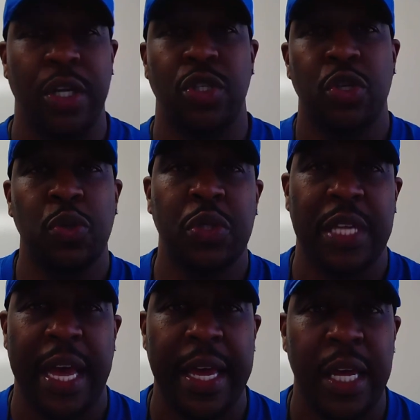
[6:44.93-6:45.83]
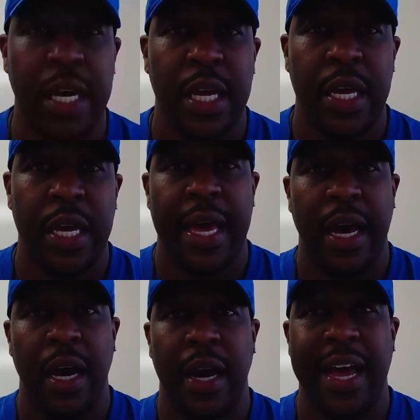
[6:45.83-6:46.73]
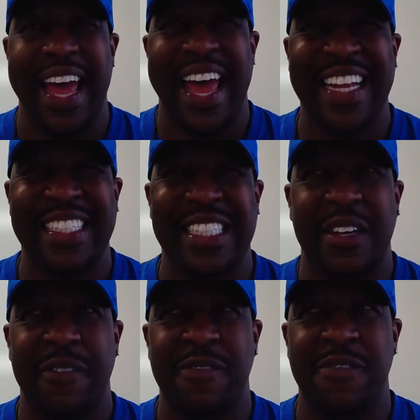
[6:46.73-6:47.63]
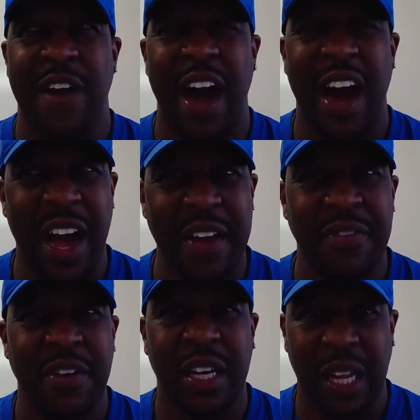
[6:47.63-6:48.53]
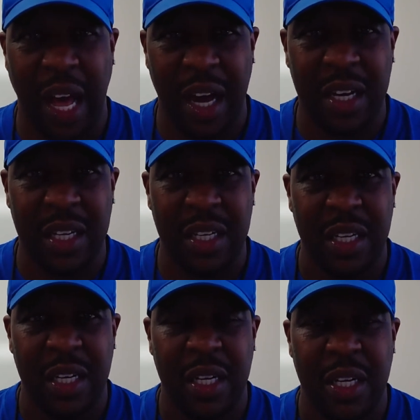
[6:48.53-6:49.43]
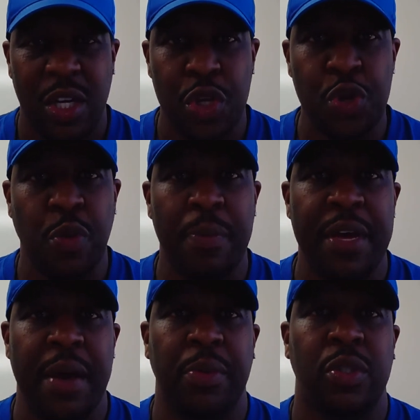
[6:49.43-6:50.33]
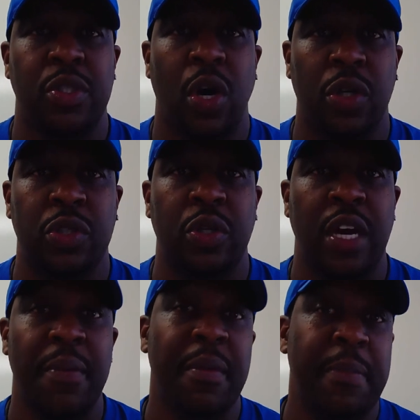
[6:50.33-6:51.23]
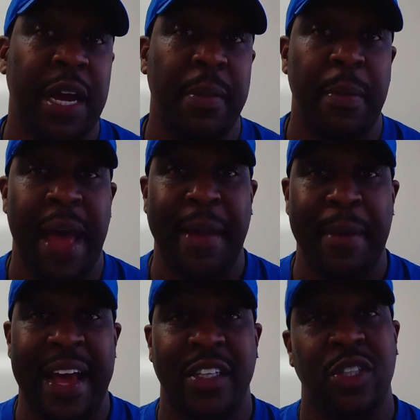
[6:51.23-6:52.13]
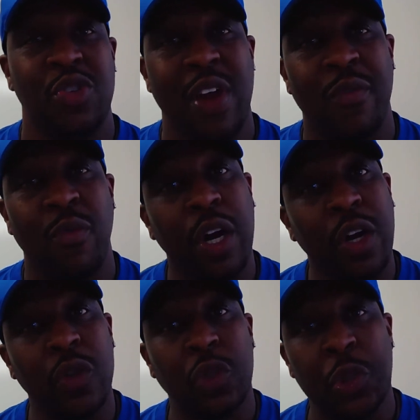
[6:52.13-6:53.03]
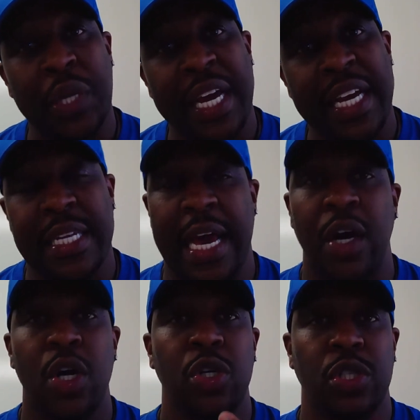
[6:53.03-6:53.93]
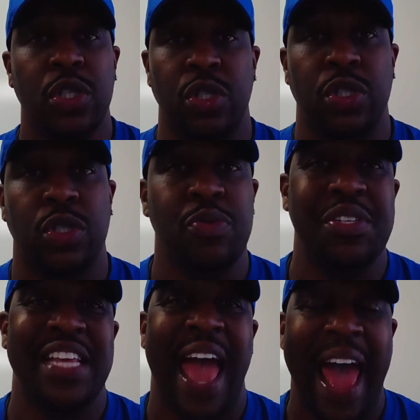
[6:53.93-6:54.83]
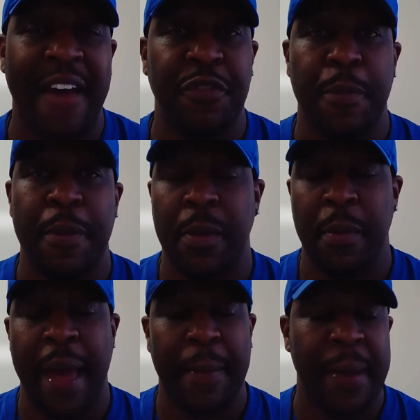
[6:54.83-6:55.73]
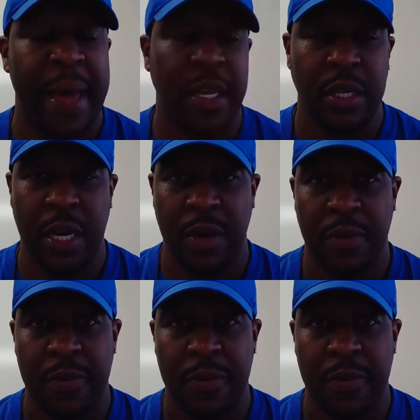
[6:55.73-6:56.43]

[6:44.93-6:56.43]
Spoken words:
Tuesday at 5 o'clock, you will be able to also come and pick up a backpack. So you have one of those 2 days. Now, does your students have to pick up a backpack? No.